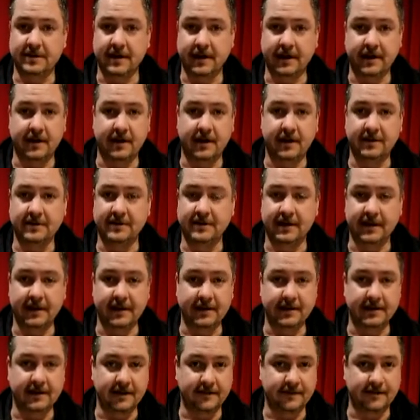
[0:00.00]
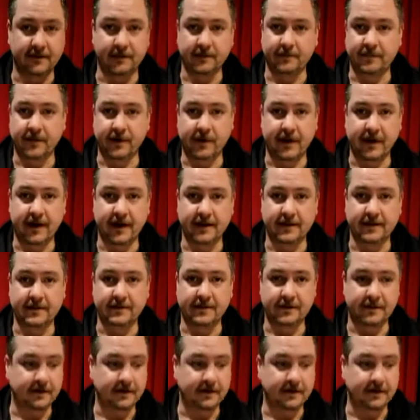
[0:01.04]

They all say different brands